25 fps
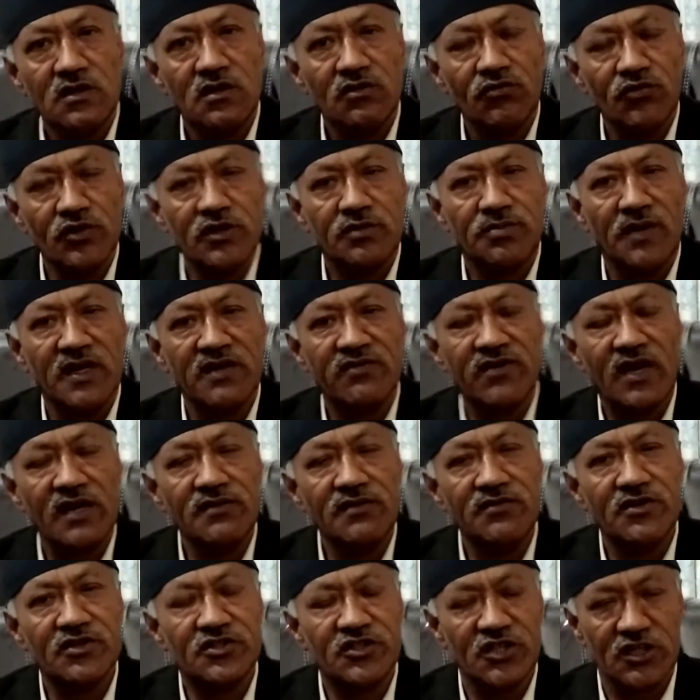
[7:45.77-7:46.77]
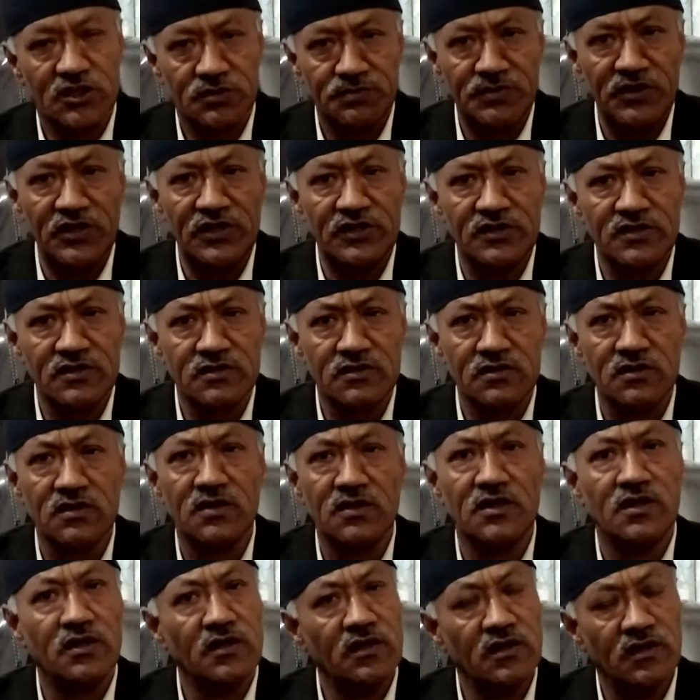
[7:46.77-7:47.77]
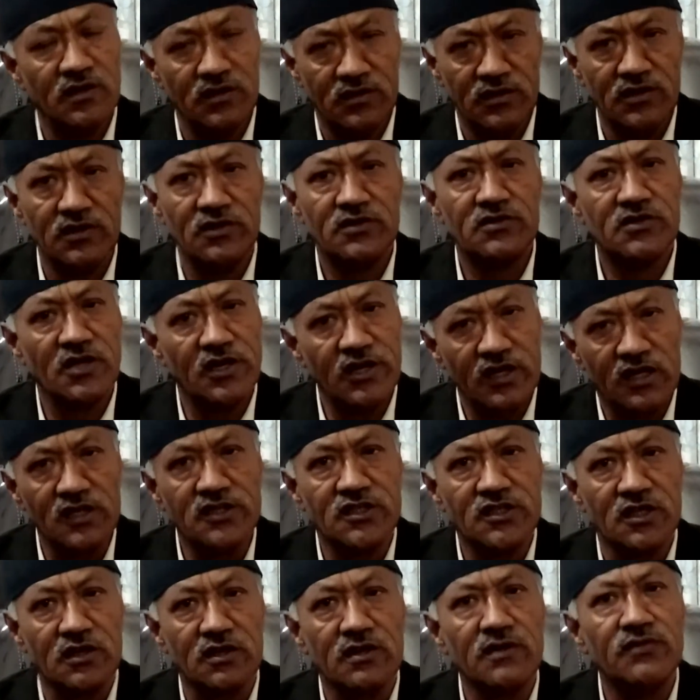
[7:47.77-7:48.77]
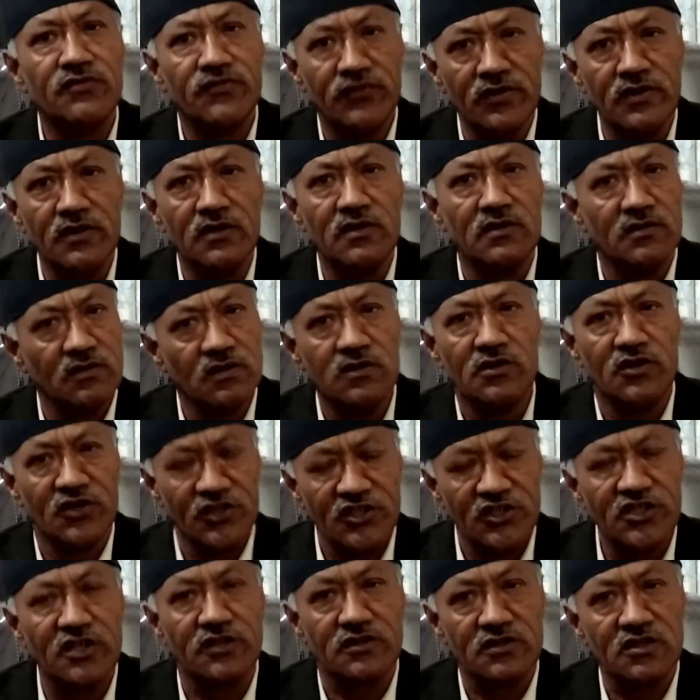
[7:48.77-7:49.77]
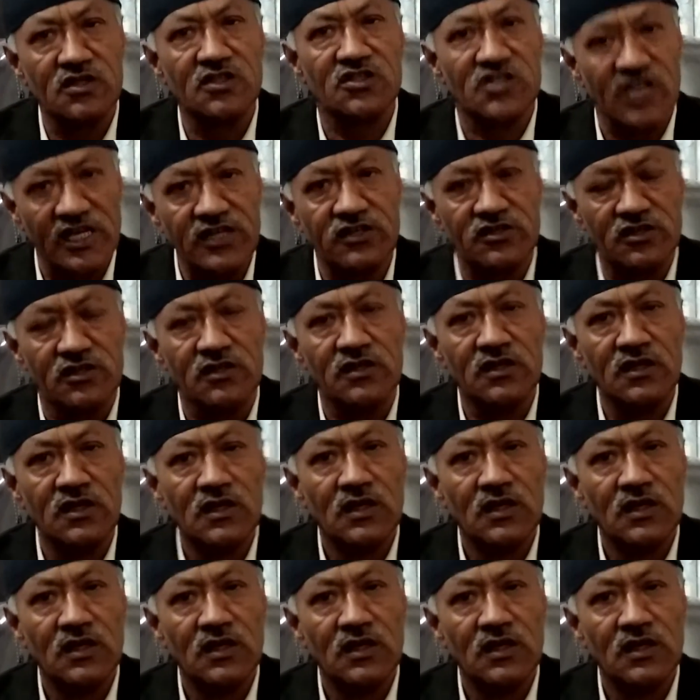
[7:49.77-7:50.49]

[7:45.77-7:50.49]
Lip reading: with my 5 years experience in the sericulture research center.